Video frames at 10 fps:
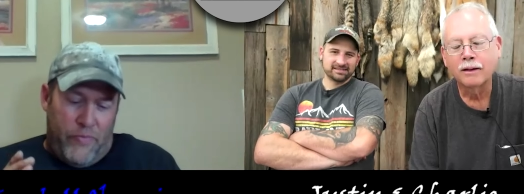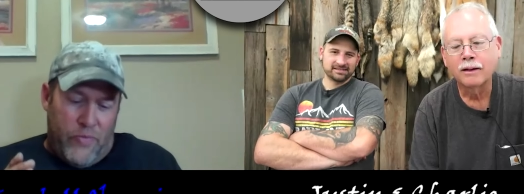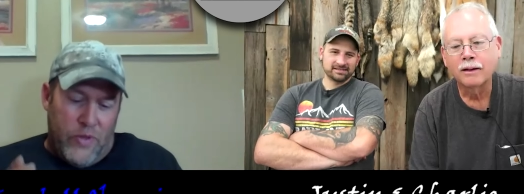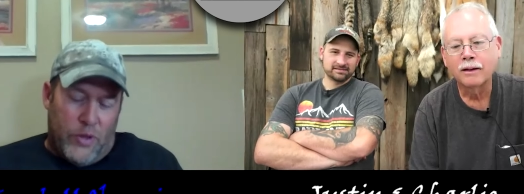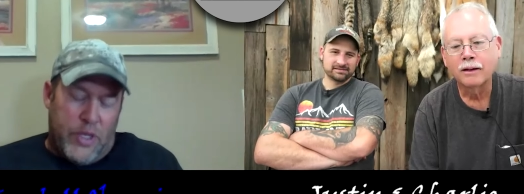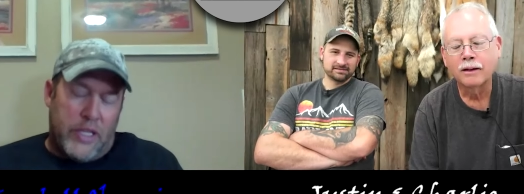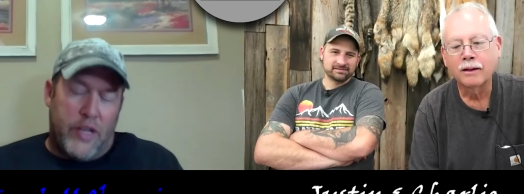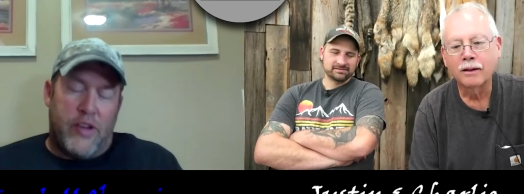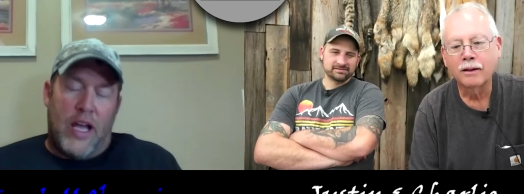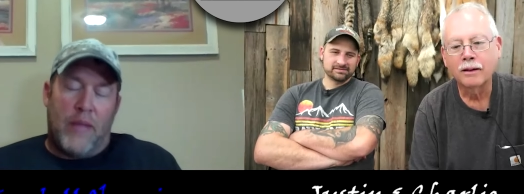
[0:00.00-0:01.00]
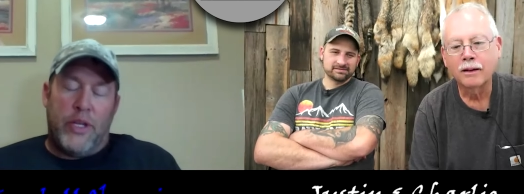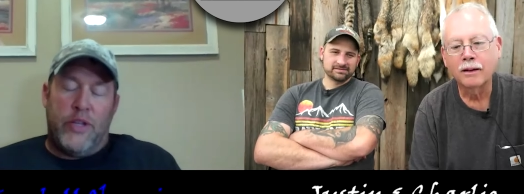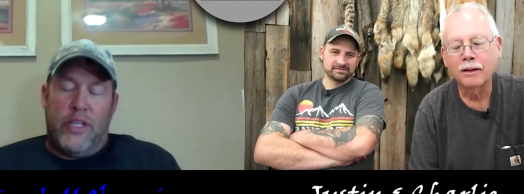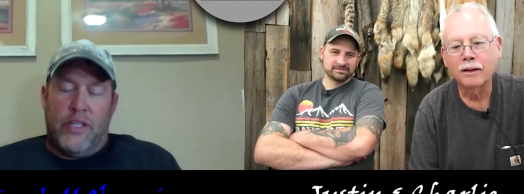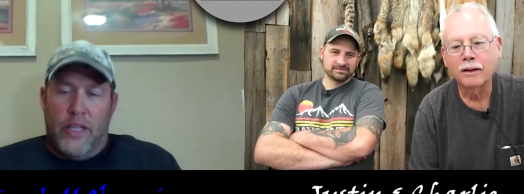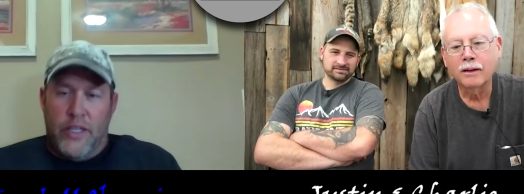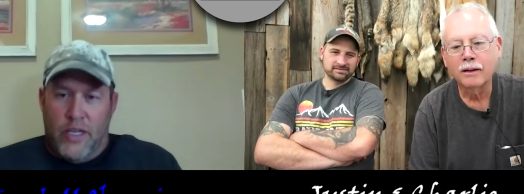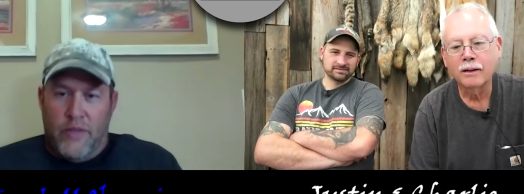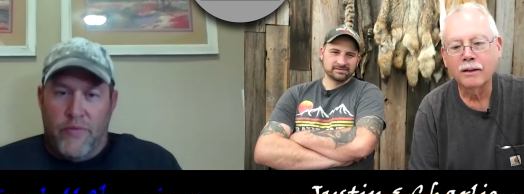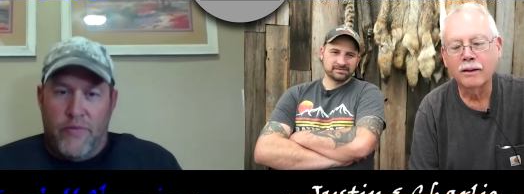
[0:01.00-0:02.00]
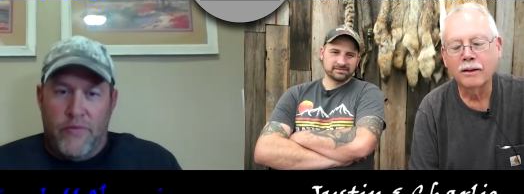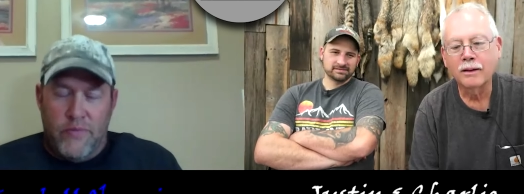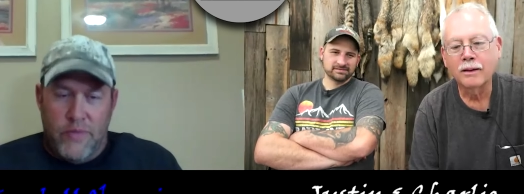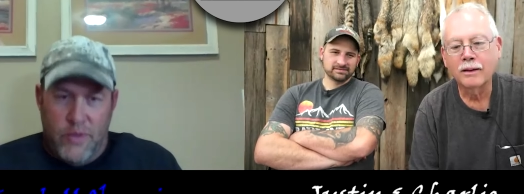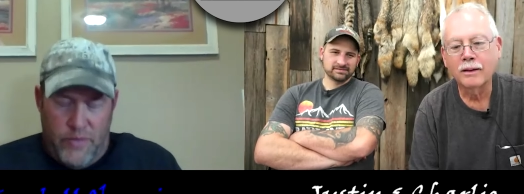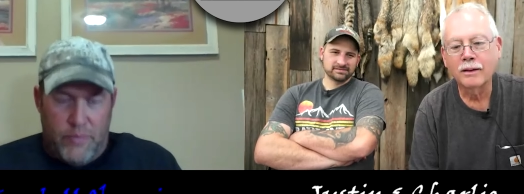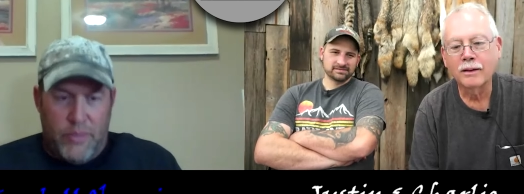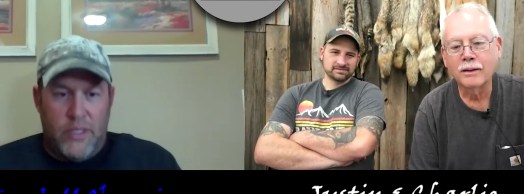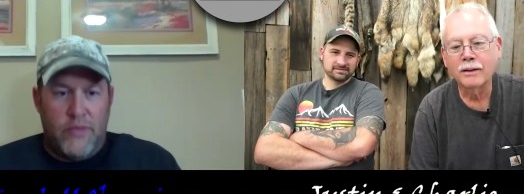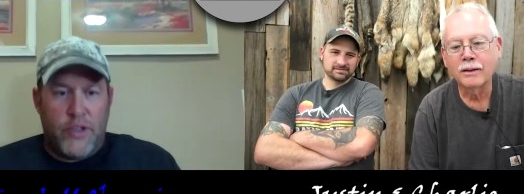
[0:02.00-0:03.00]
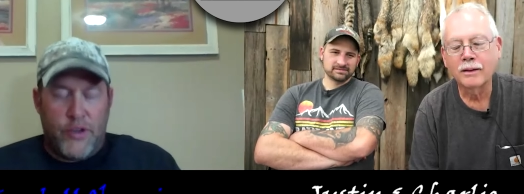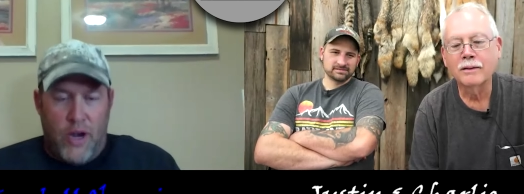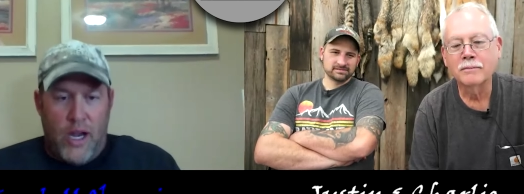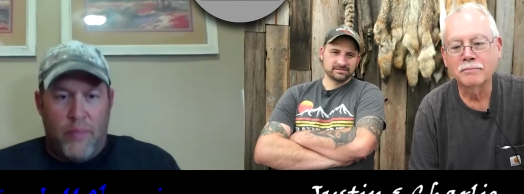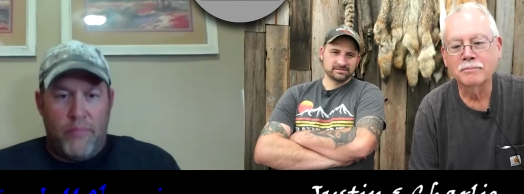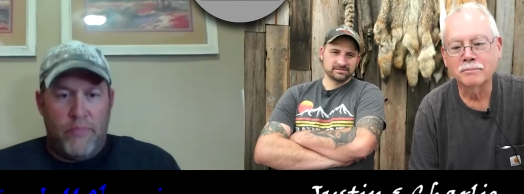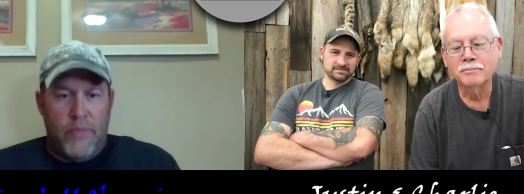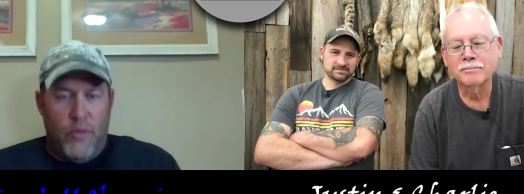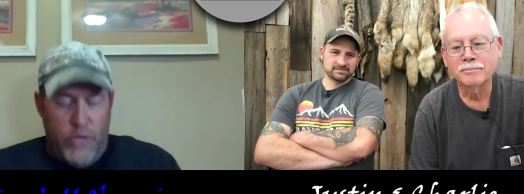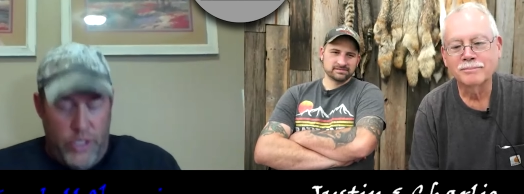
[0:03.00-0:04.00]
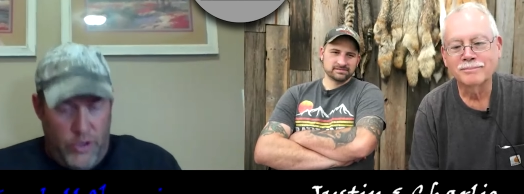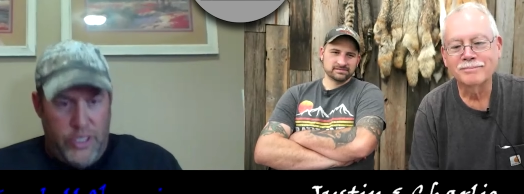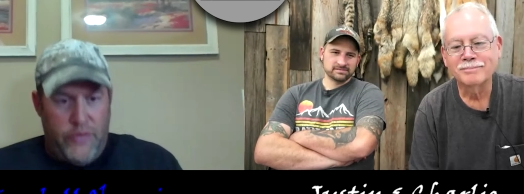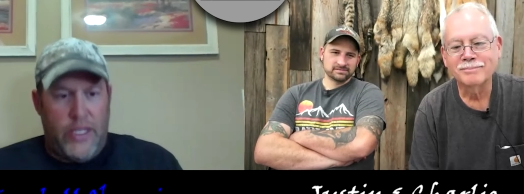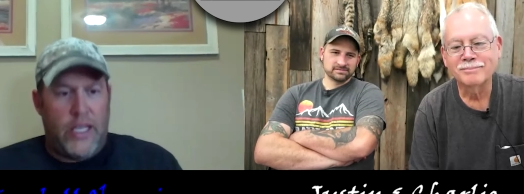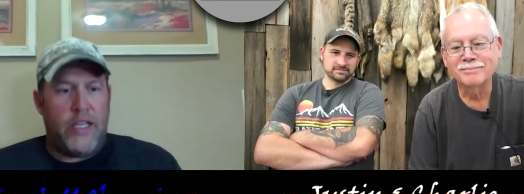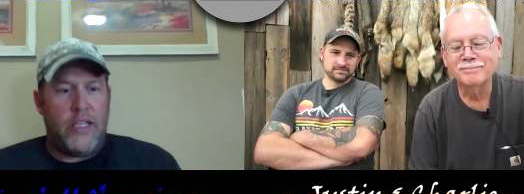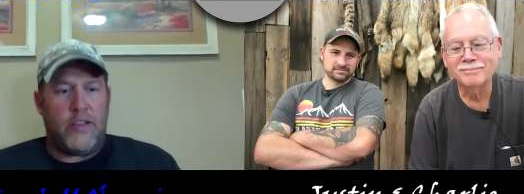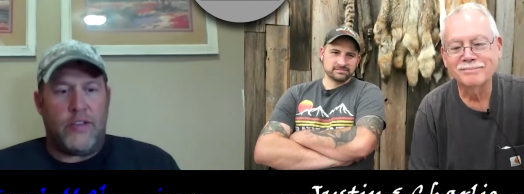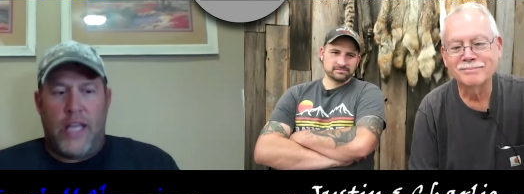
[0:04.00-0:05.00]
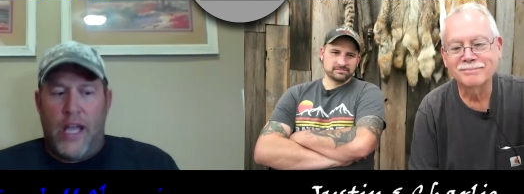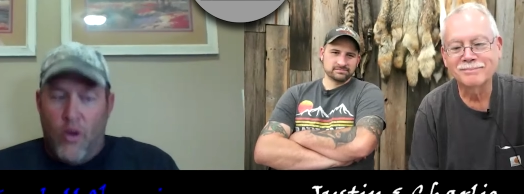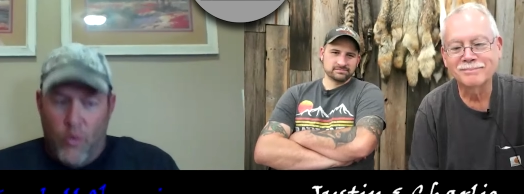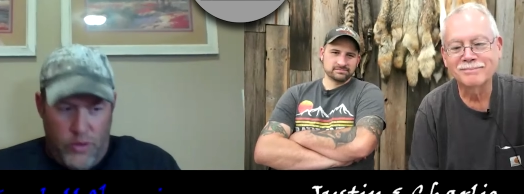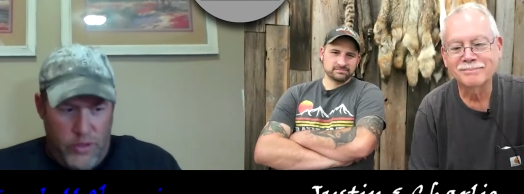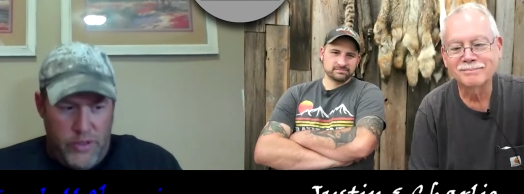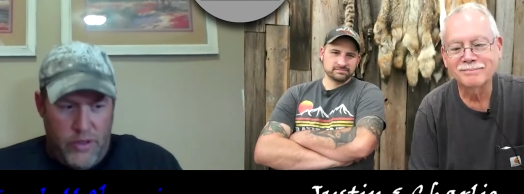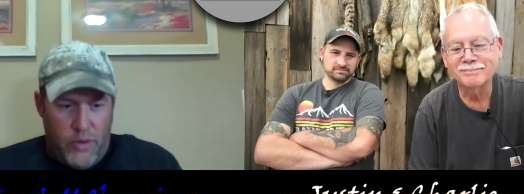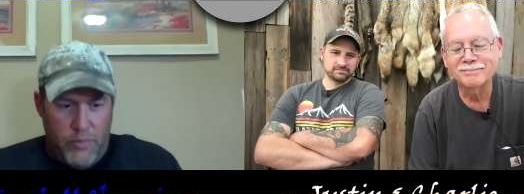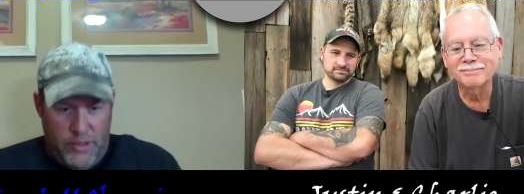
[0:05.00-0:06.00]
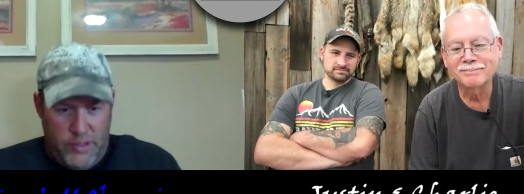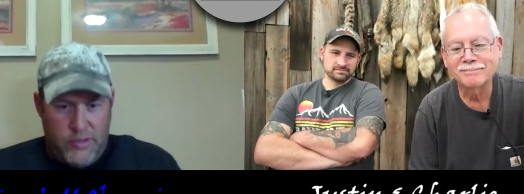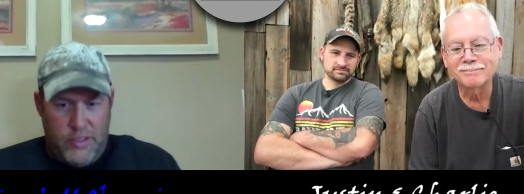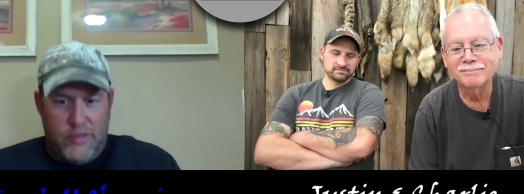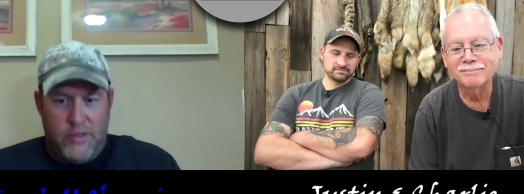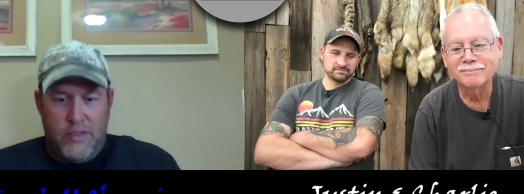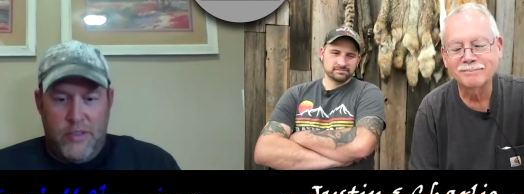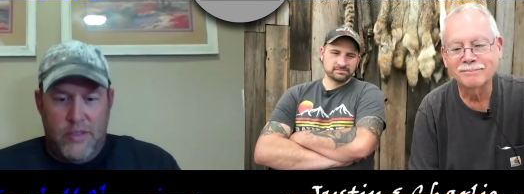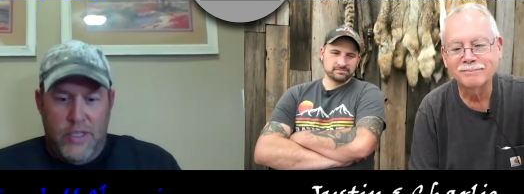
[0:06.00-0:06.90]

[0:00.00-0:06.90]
Speaker 1: you'll take the job, but you need laid off November to try out. And we agreed to that. He said, now we're in our busy season.